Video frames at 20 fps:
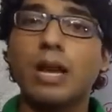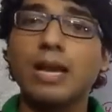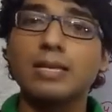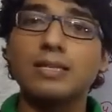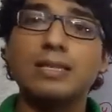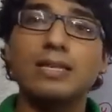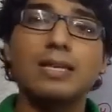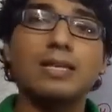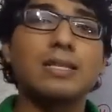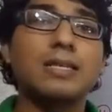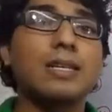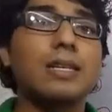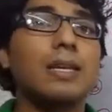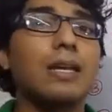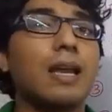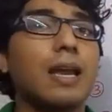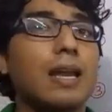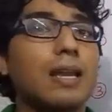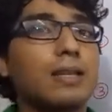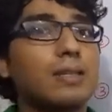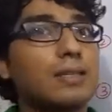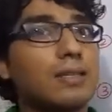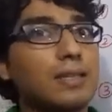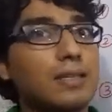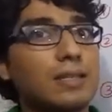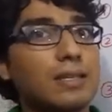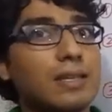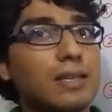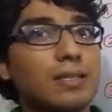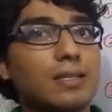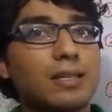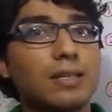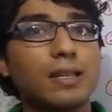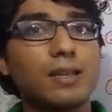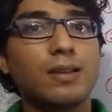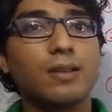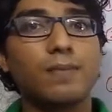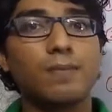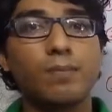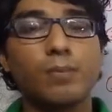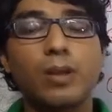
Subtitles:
SGST and CGST